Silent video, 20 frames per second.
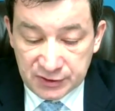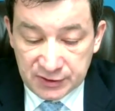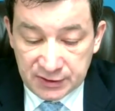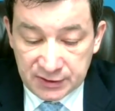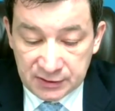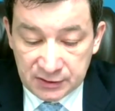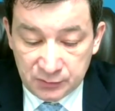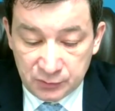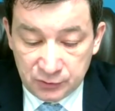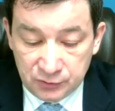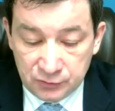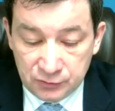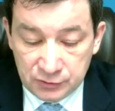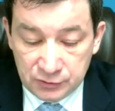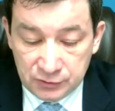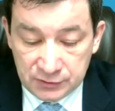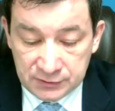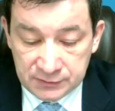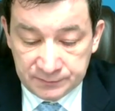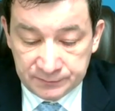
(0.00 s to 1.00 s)
We are
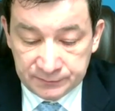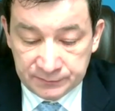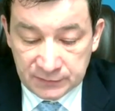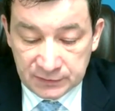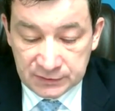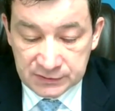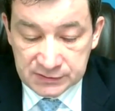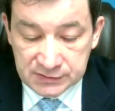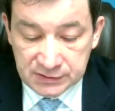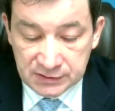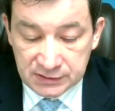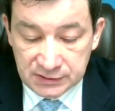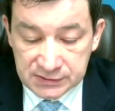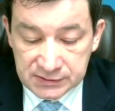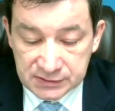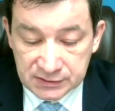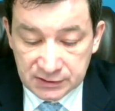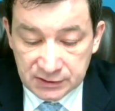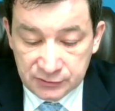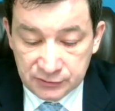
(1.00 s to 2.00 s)
concerned also by the
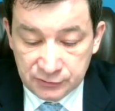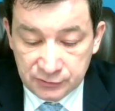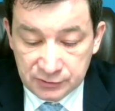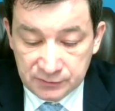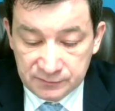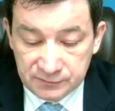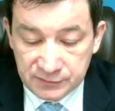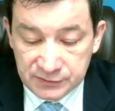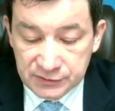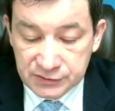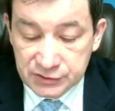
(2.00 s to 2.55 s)
statistics from the